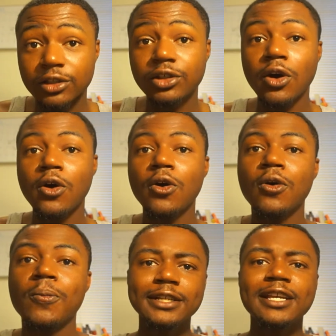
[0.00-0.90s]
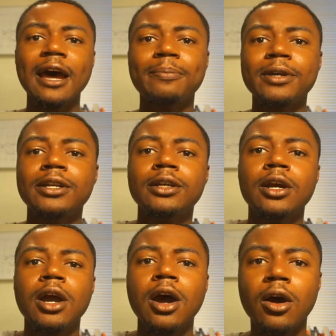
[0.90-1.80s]
So this happened
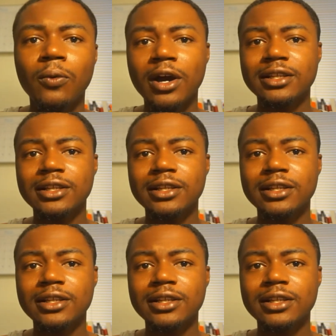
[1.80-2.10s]
around